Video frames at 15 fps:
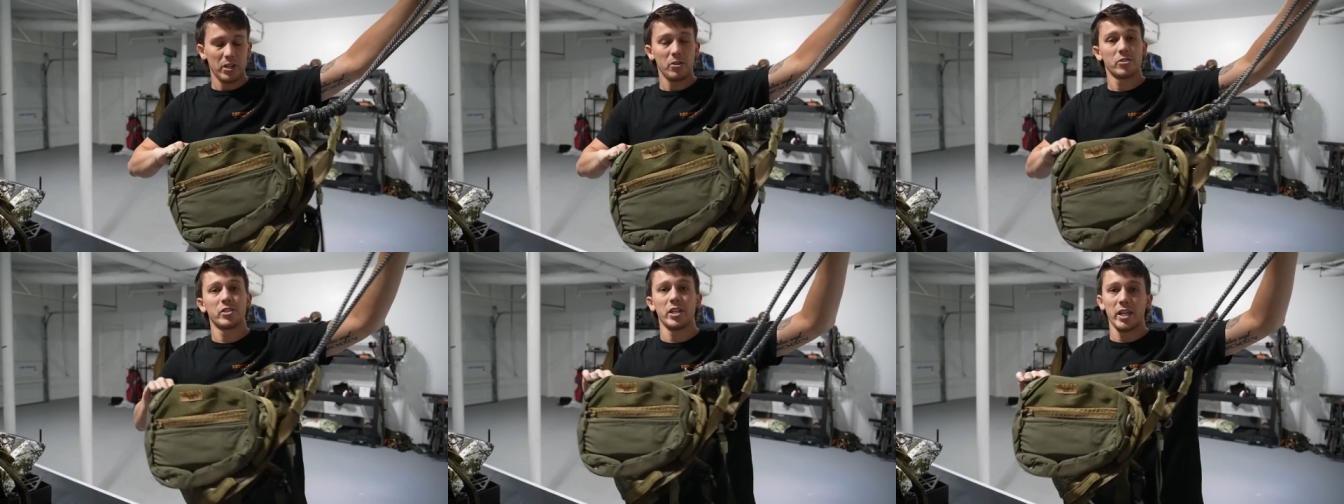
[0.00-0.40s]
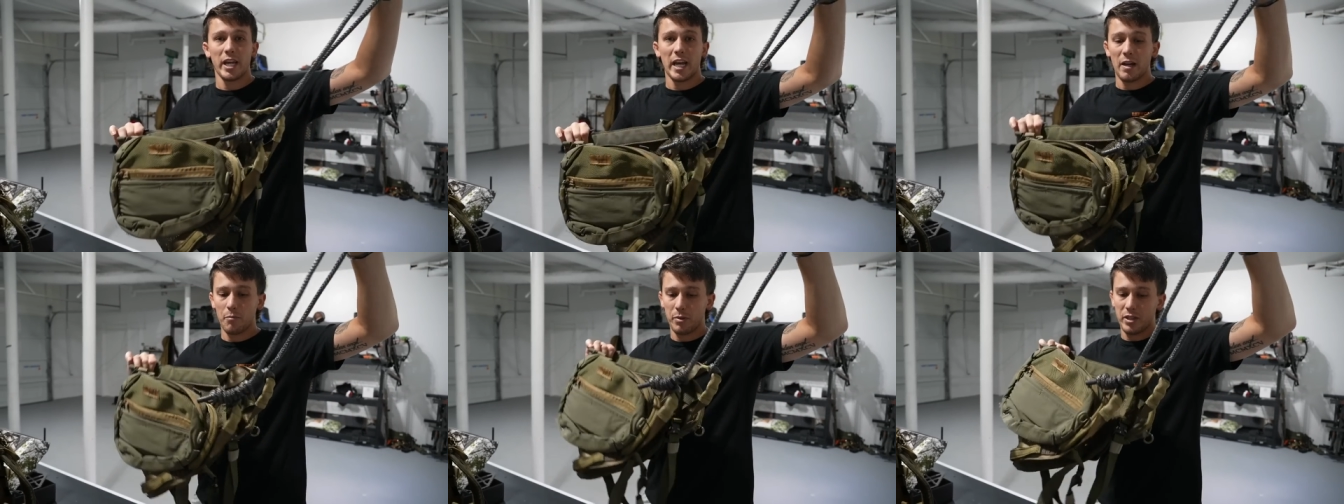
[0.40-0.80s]
used it
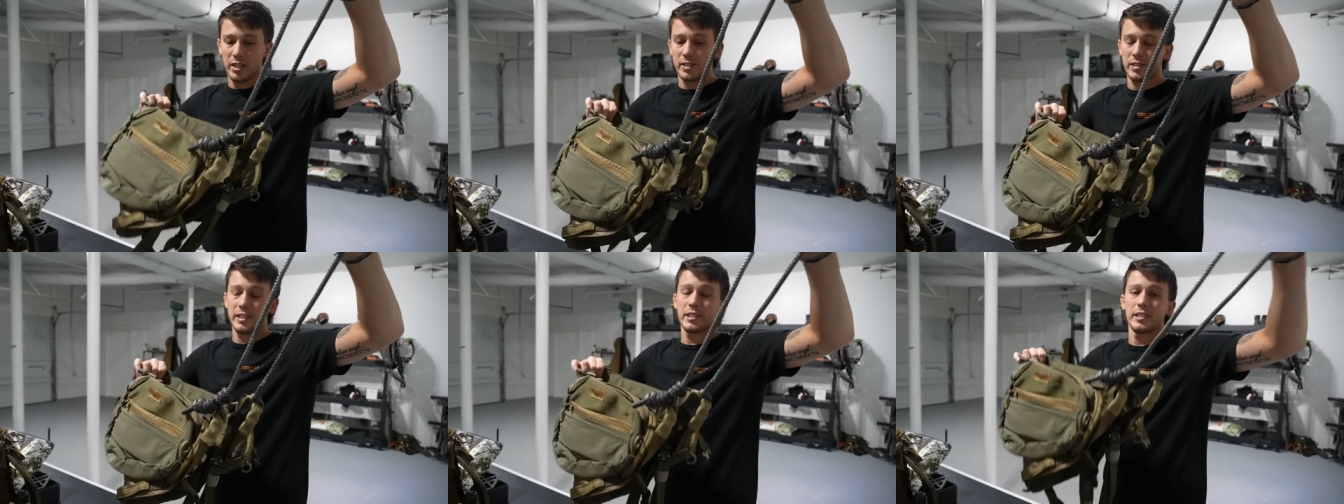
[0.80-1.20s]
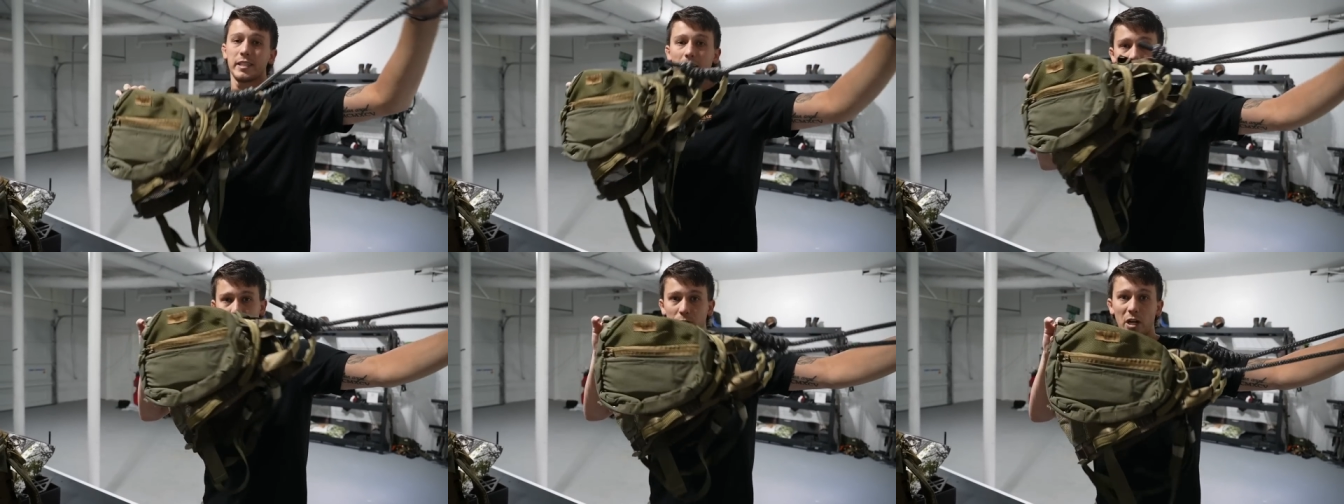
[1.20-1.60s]
yet, but this season,
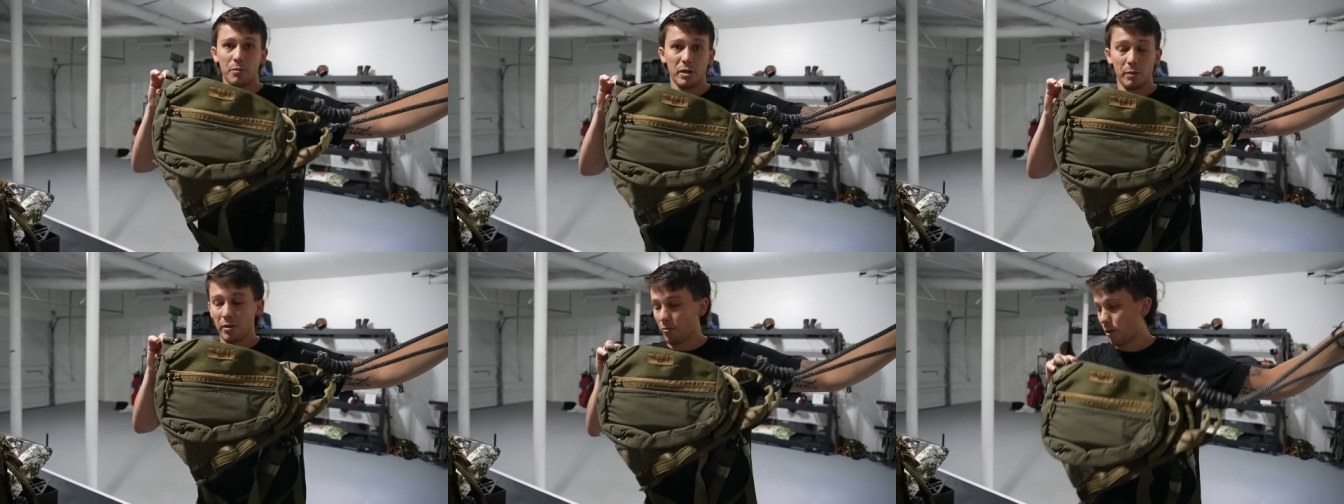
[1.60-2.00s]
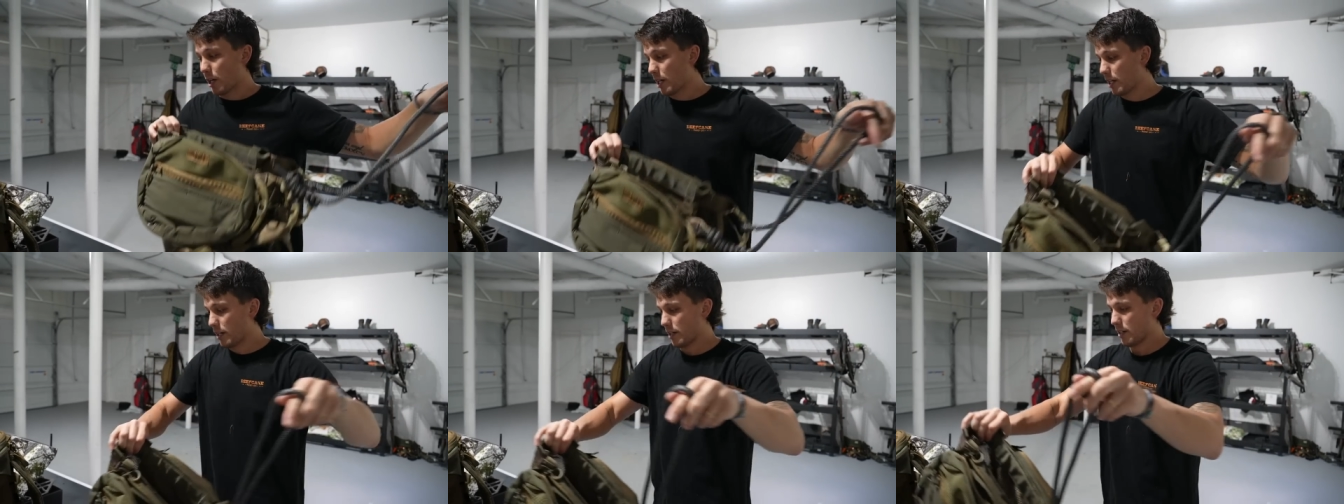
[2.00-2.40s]
that's what I'm gonna be
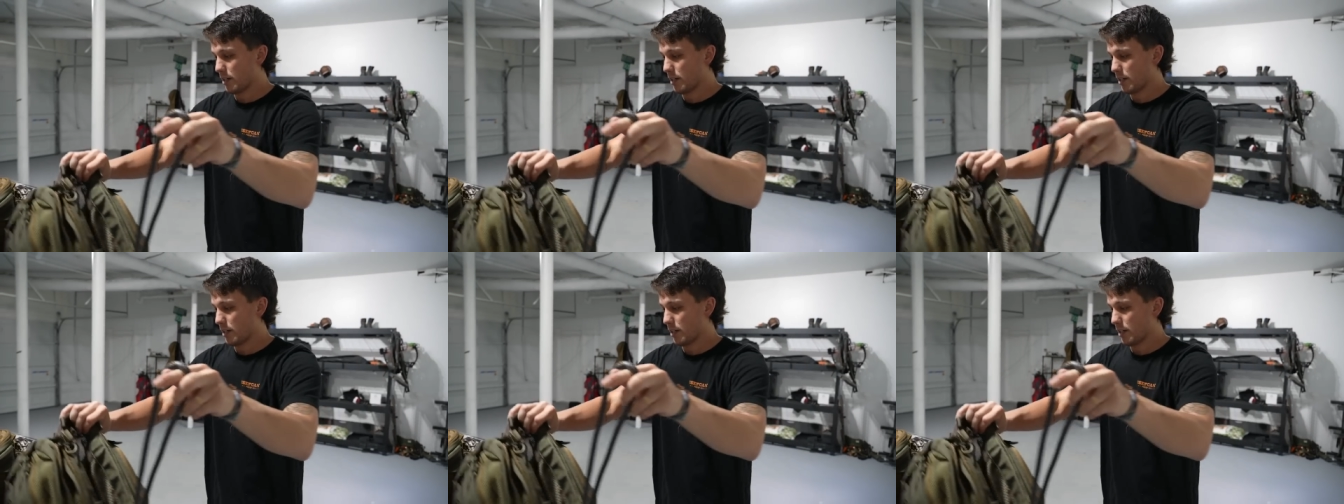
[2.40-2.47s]
running.